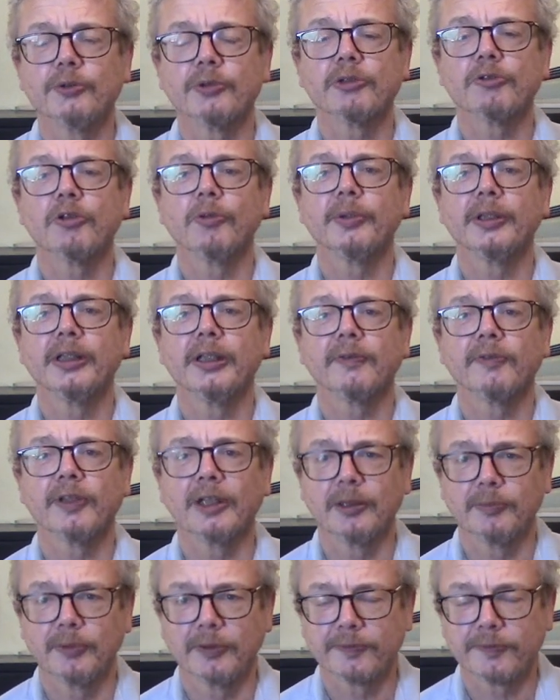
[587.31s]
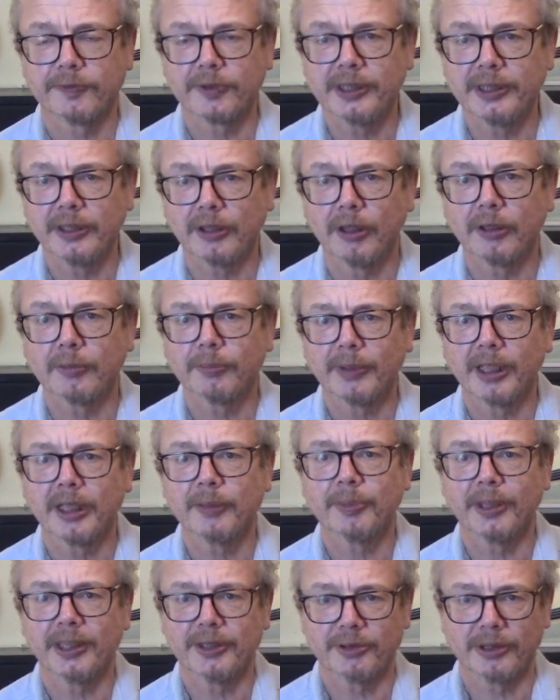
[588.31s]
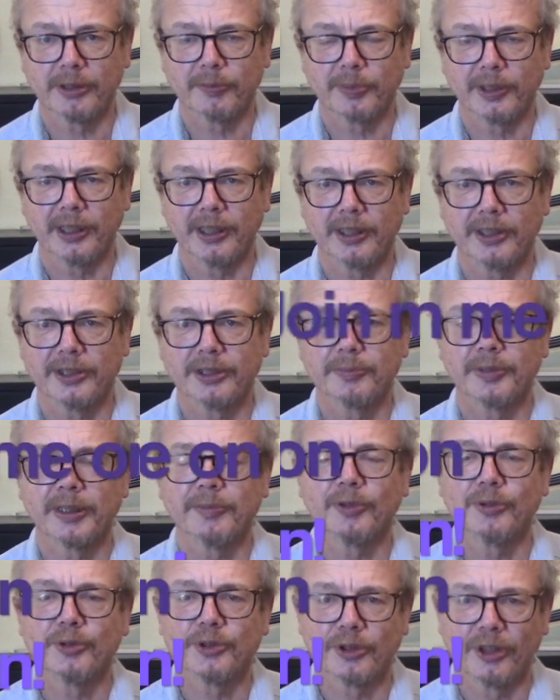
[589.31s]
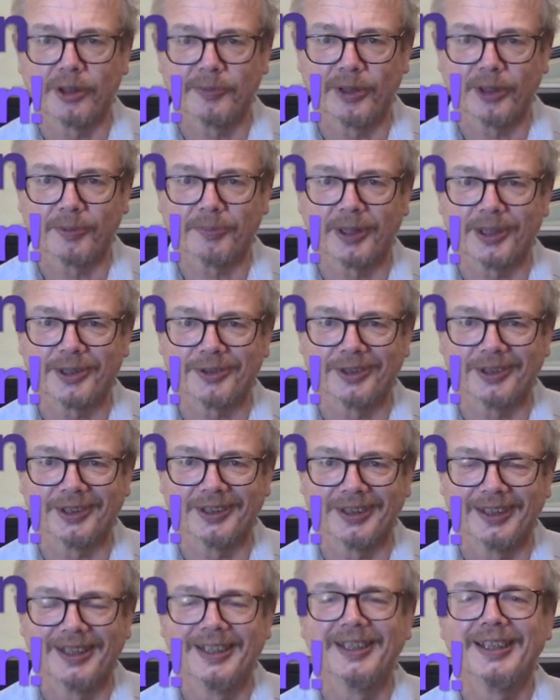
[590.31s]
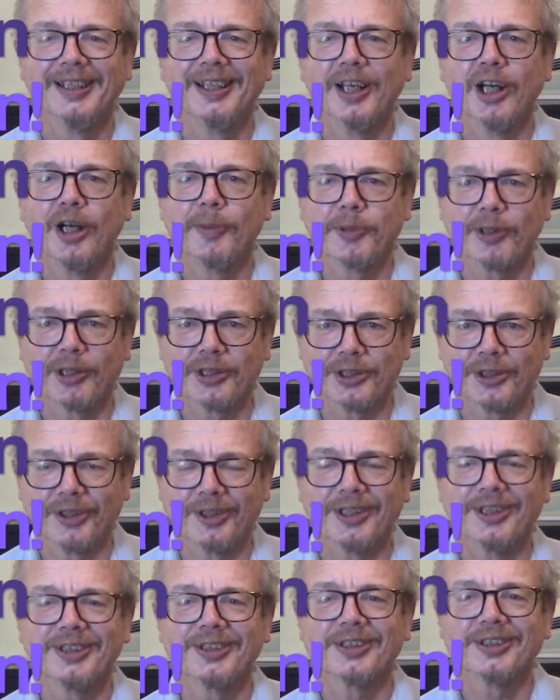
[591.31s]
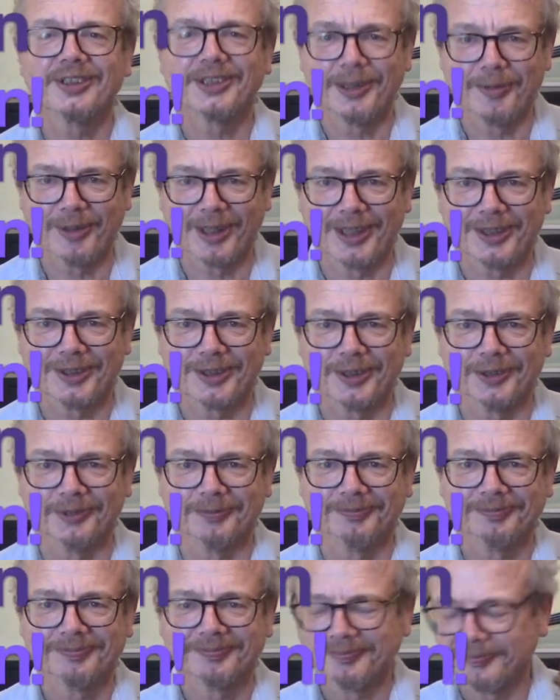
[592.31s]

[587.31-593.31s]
which will be available free on my Patreon page to people who join me on Patreon. Hope you enjoyed this. See you again soon.